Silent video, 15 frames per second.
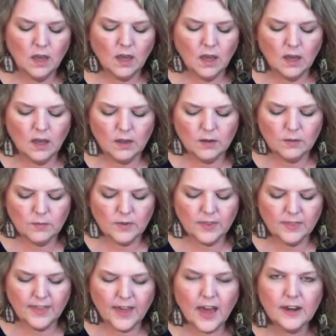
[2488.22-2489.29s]

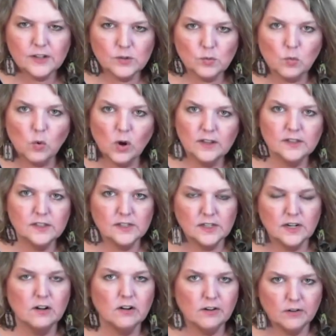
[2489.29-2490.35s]
That is one
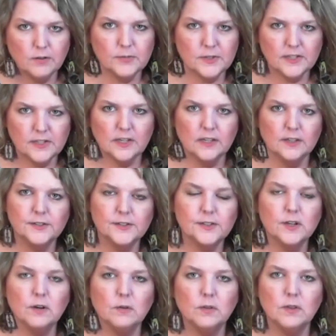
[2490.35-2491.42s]
scenario I'm seeing.
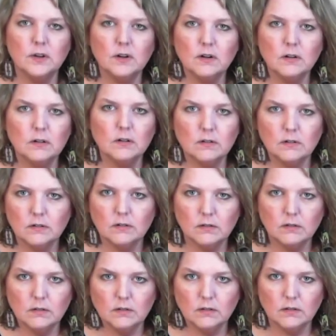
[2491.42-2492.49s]
So
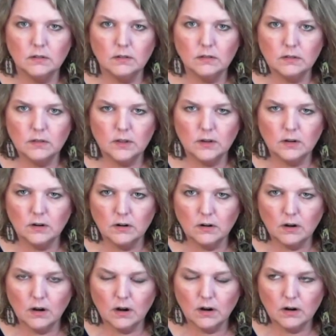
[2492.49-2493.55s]
there
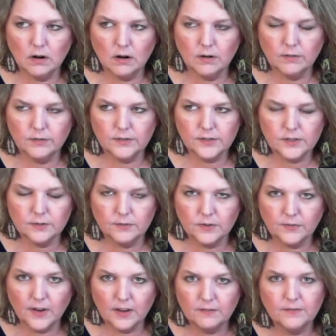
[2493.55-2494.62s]
are some
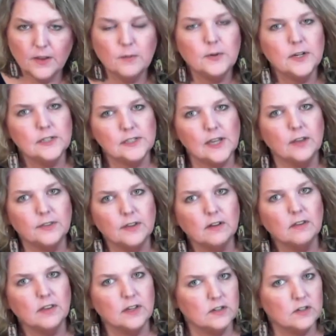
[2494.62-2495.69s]
Divine Feminines out there
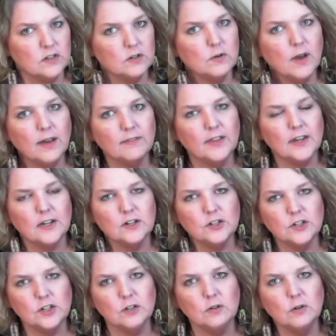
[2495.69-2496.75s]
that do have that
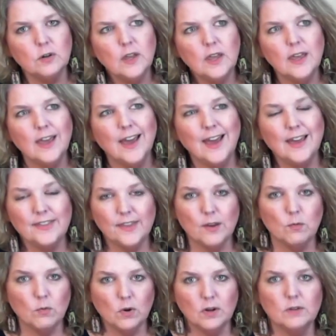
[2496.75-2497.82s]
issue, and they
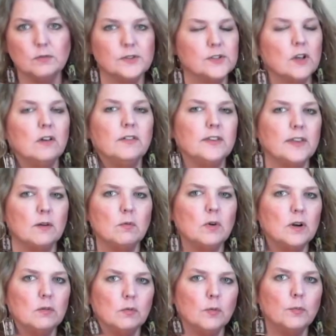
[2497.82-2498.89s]
want to resolve it. They want
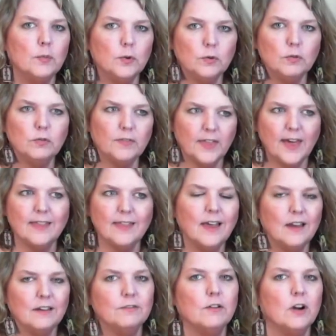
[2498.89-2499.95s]
to remove that
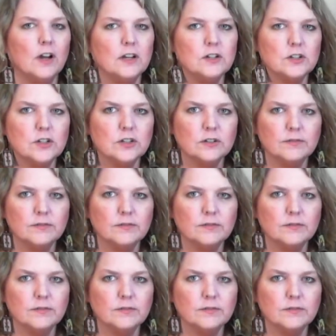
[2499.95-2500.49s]
life crutch.